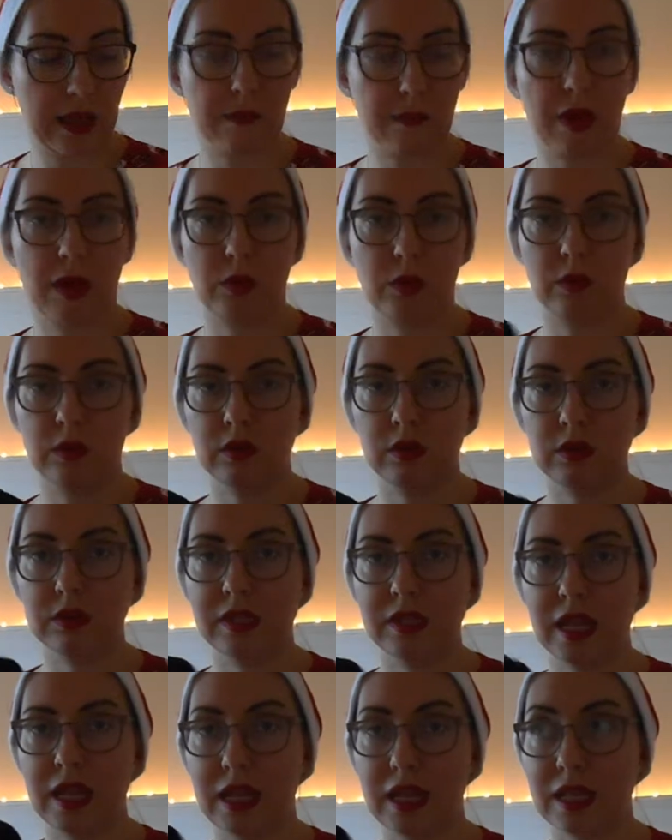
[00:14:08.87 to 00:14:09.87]
I will
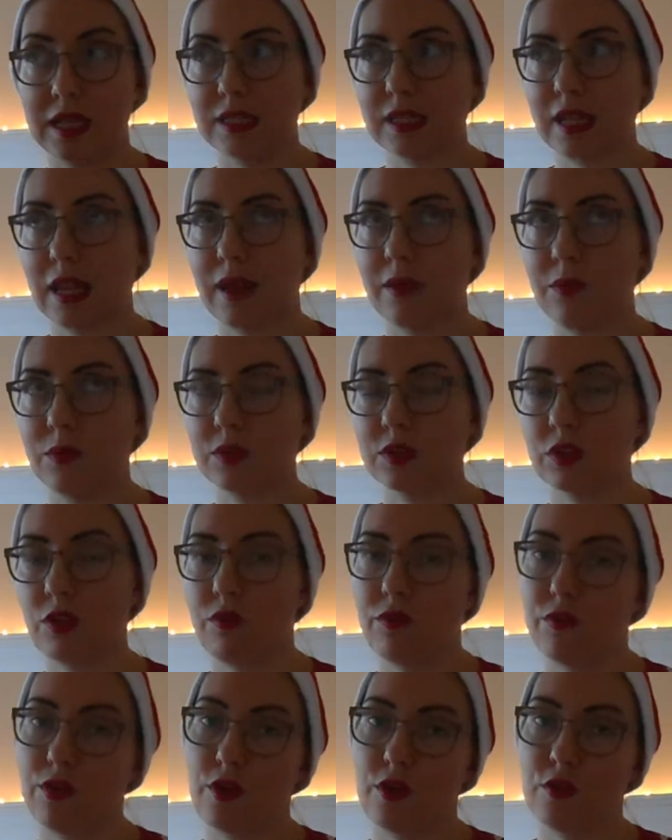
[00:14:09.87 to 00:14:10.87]
take this out
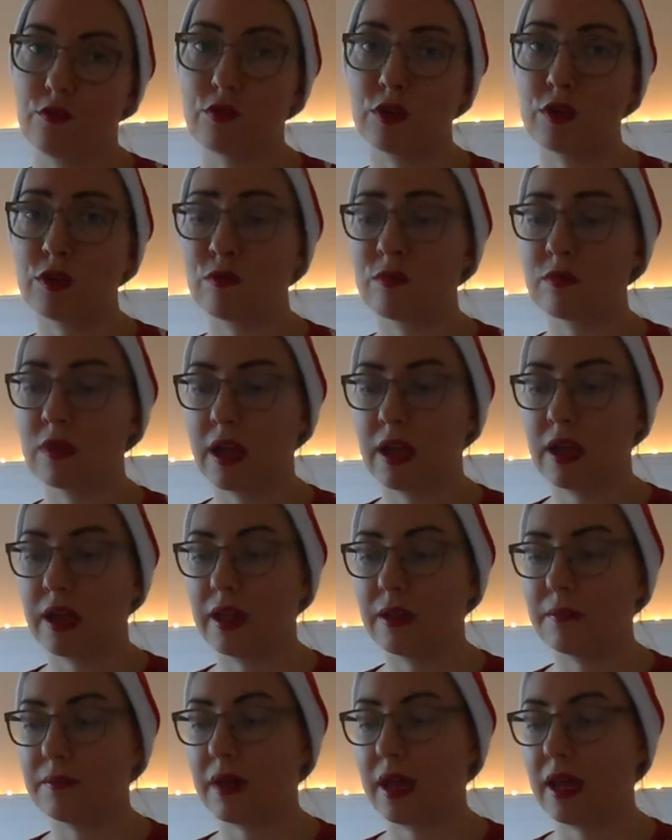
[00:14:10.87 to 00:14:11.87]
of her room
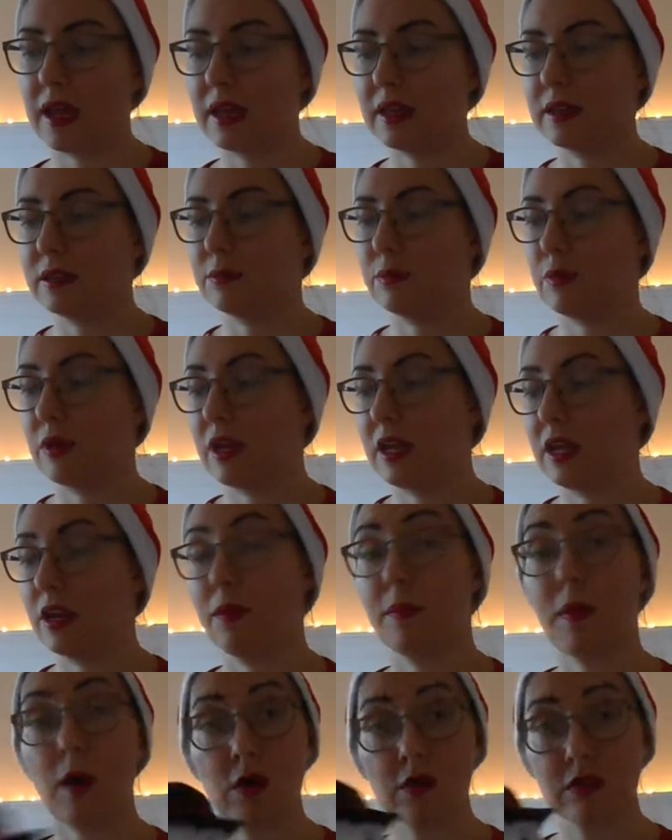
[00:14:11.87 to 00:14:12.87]
and put it in her
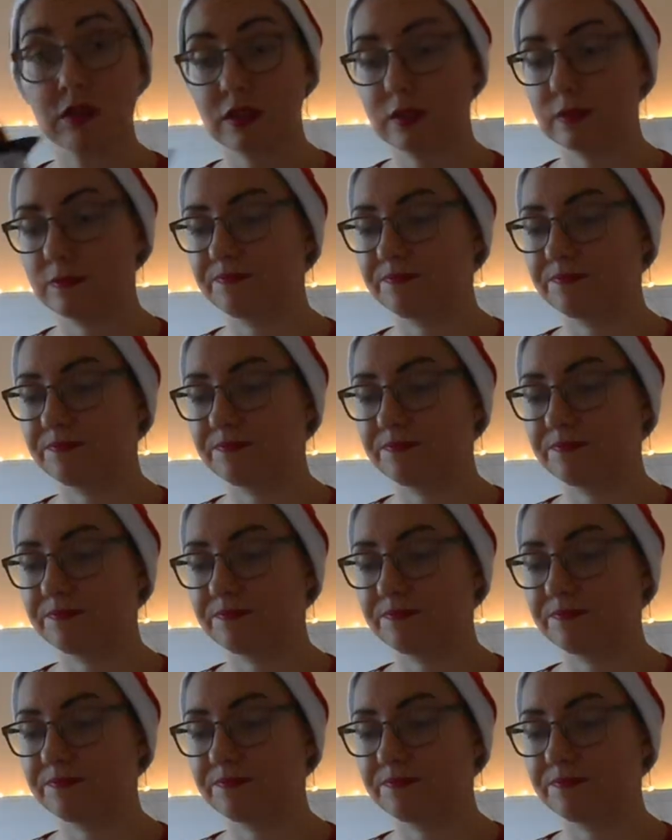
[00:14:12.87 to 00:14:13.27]
box.